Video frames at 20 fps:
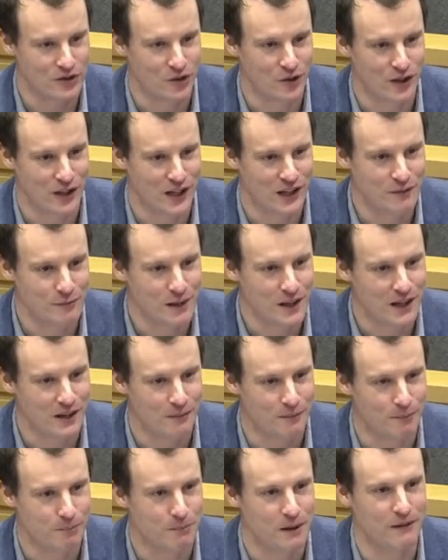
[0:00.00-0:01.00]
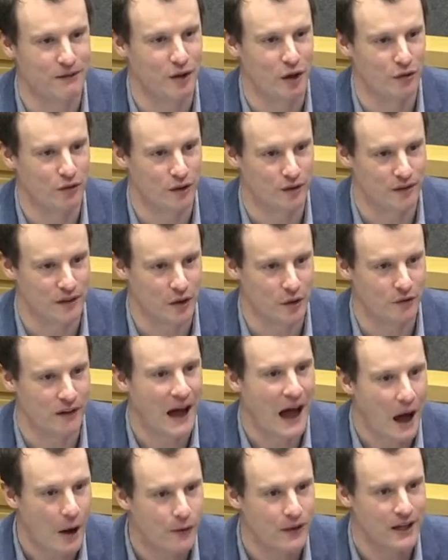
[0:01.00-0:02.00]
So could you give me a bit of an overview of
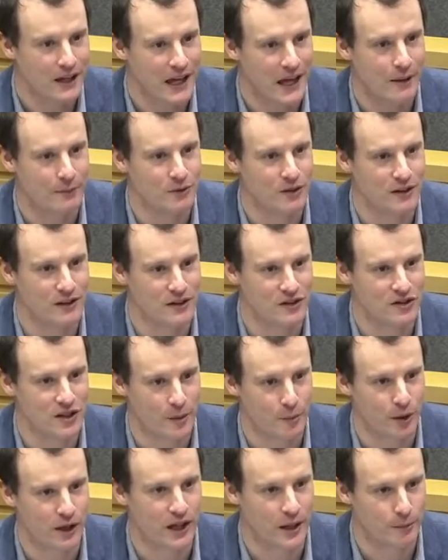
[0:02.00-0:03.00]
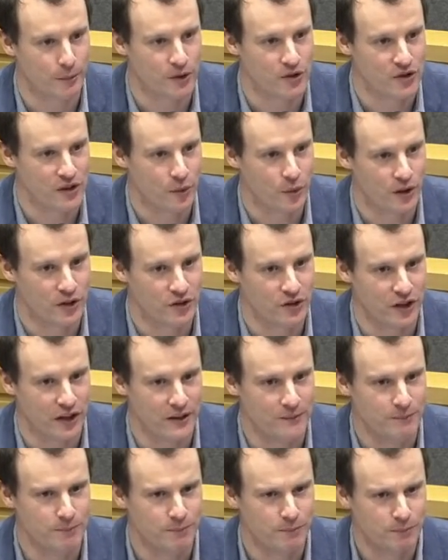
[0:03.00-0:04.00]
how you came to these summary numbers that we're
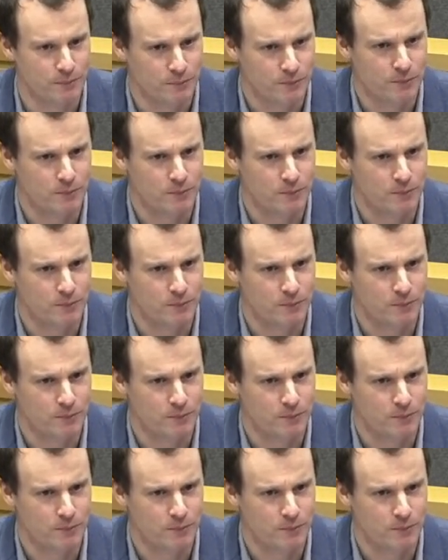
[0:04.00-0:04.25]
seeing?